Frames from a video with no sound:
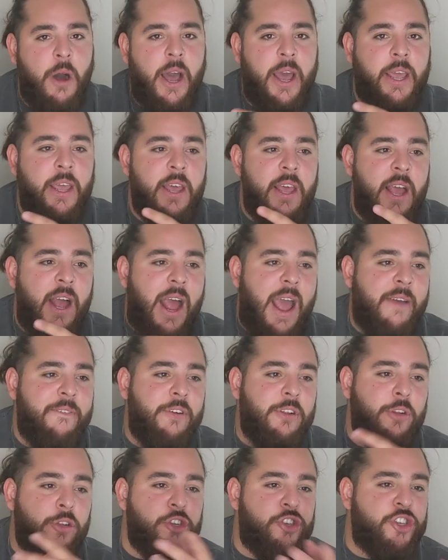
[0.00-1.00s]
my
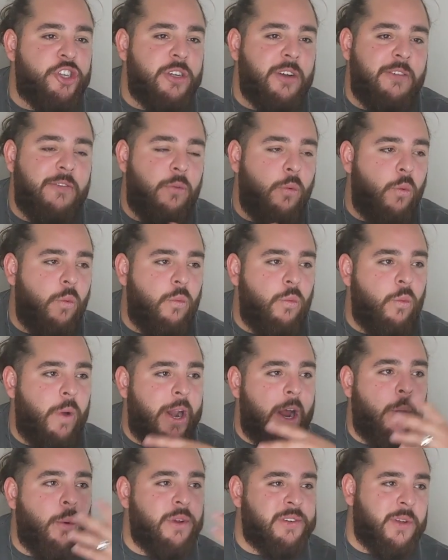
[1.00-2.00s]
evolution of
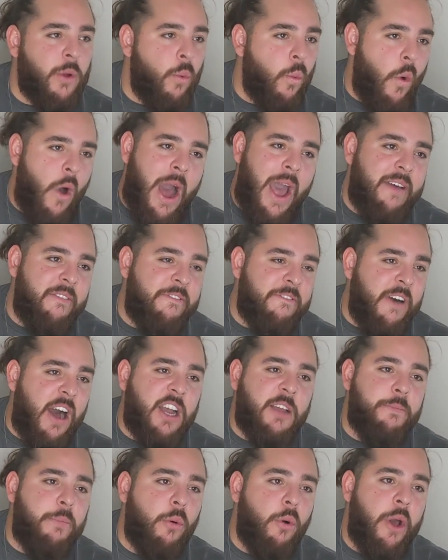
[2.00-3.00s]
when I was a white
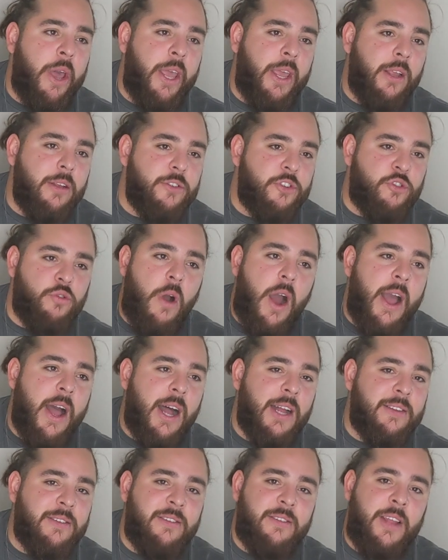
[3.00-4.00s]
fuck boy
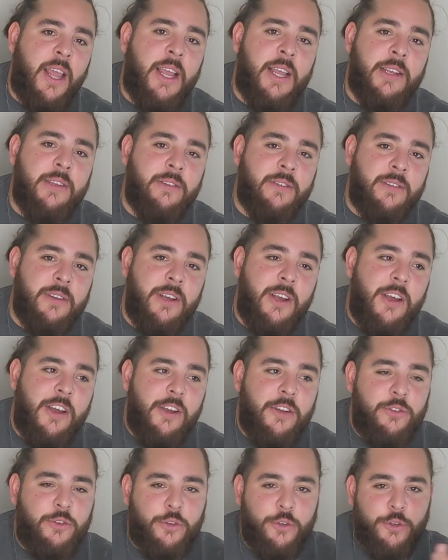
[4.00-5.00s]
tryhard steez
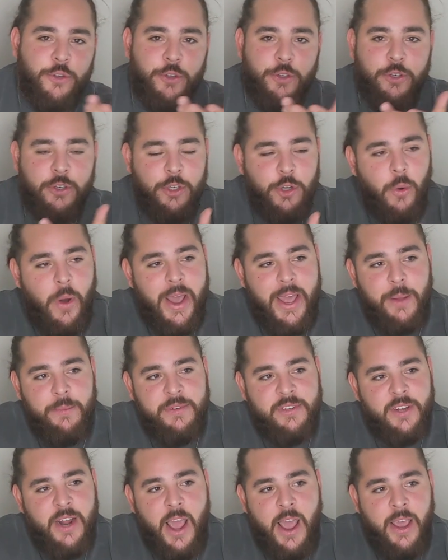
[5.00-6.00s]
to who I am
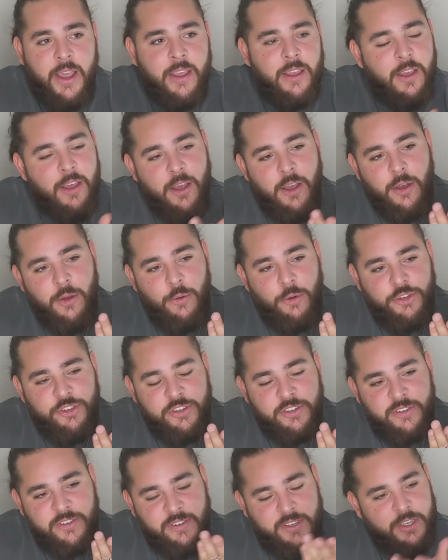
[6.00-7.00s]
today, which
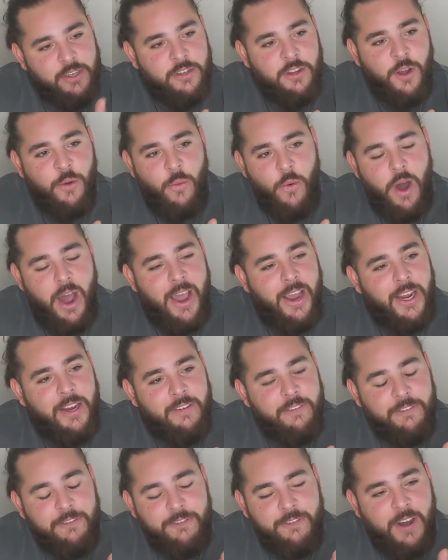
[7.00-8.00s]
is still a white
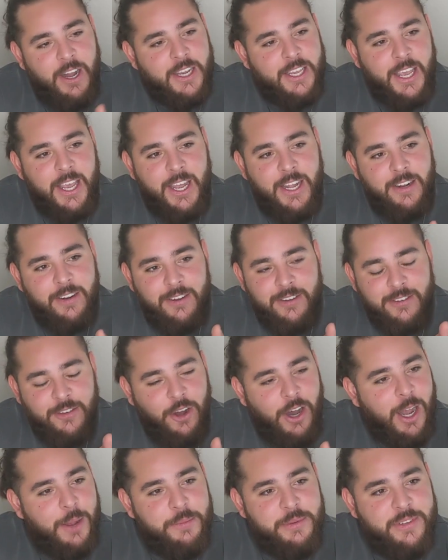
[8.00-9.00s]
fuckhead
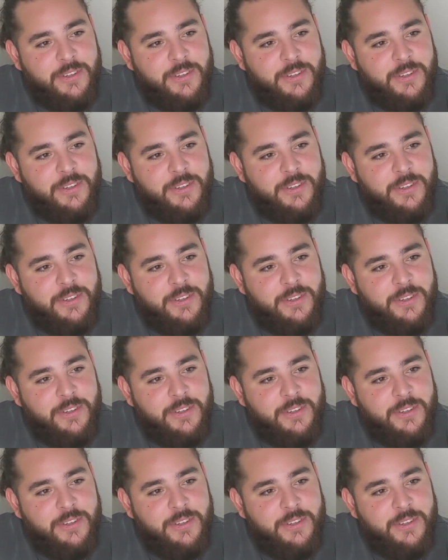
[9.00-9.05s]
type